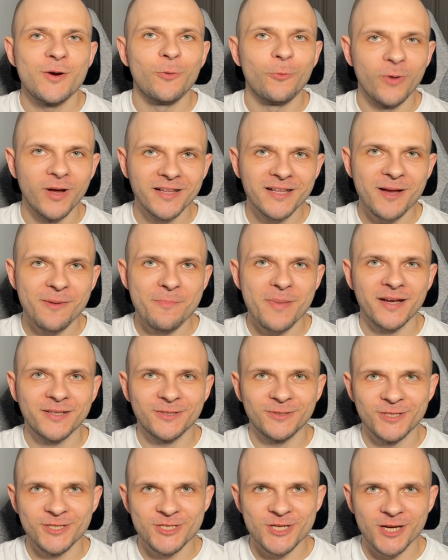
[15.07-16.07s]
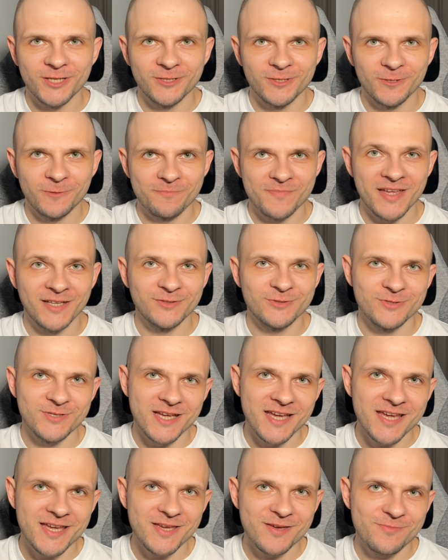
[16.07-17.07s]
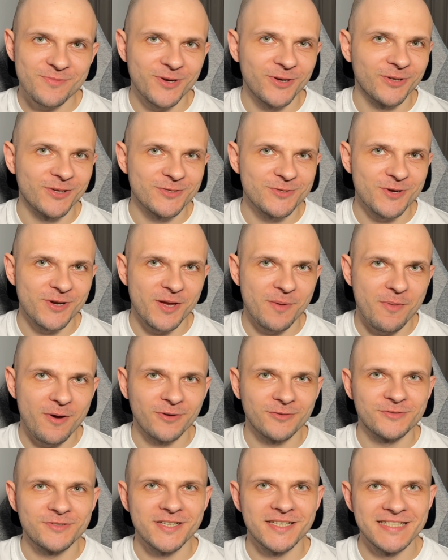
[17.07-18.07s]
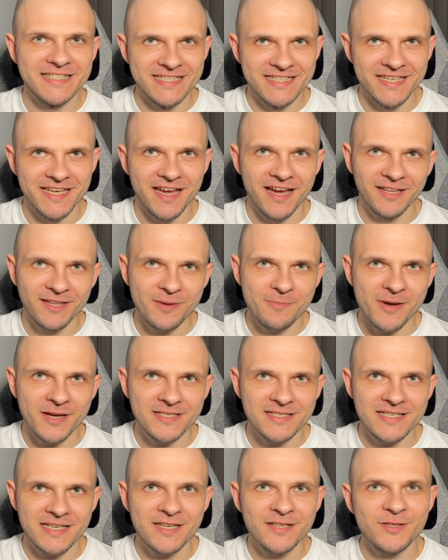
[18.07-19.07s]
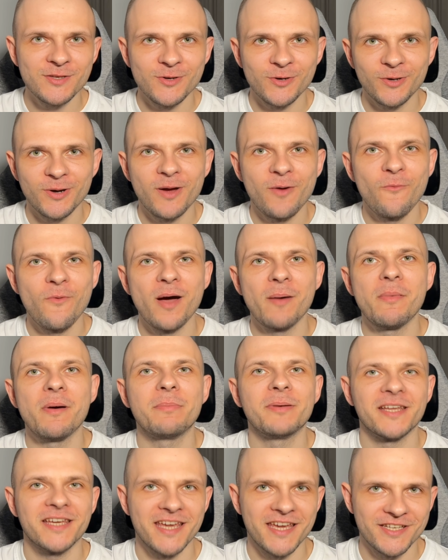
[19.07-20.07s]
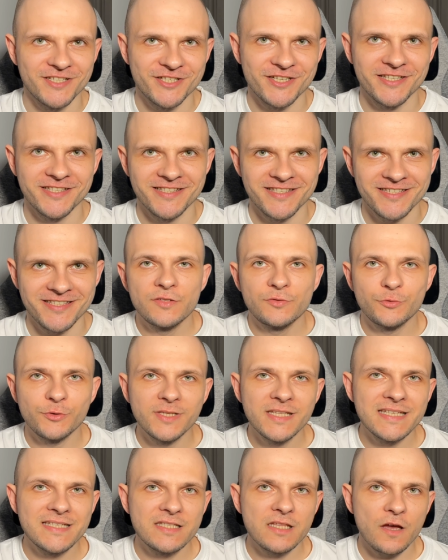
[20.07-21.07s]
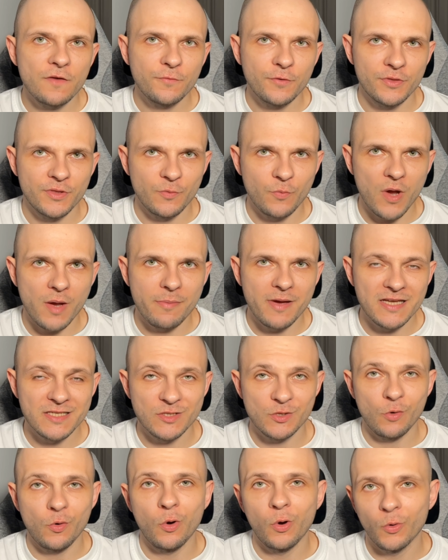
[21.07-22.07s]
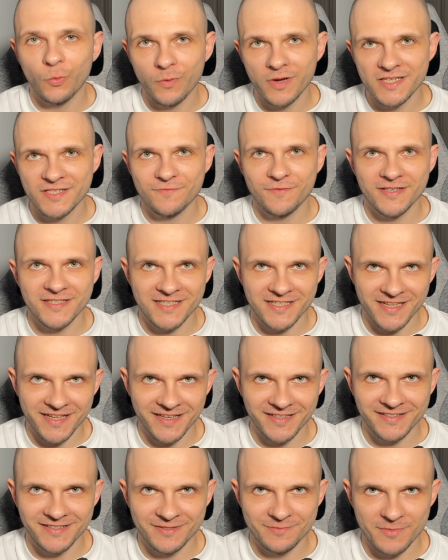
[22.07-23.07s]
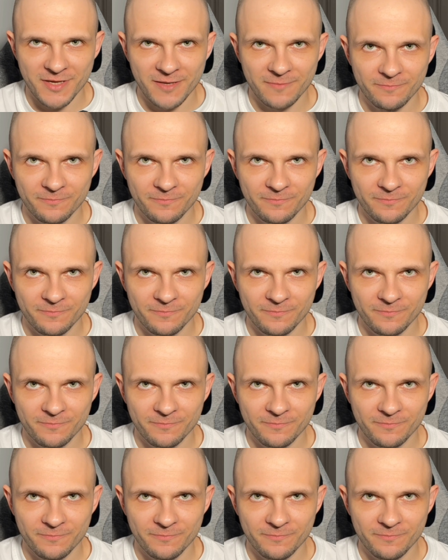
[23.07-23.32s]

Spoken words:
Welcome back to the channel, and today we're gonna talk about 3D elements in your web applications. 3D stuff on the web has always fascinated me.